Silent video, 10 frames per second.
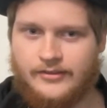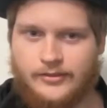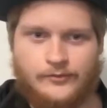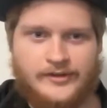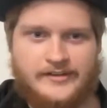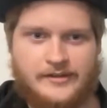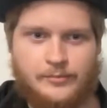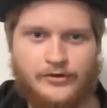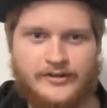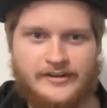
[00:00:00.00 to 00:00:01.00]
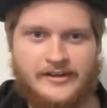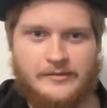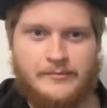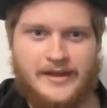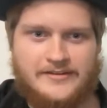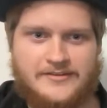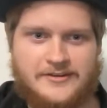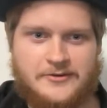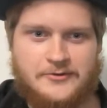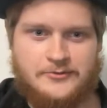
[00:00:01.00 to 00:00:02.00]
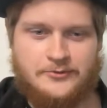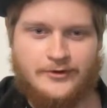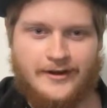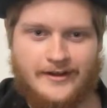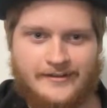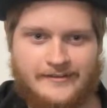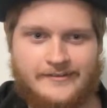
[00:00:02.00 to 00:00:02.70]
3D print a Manta Ray.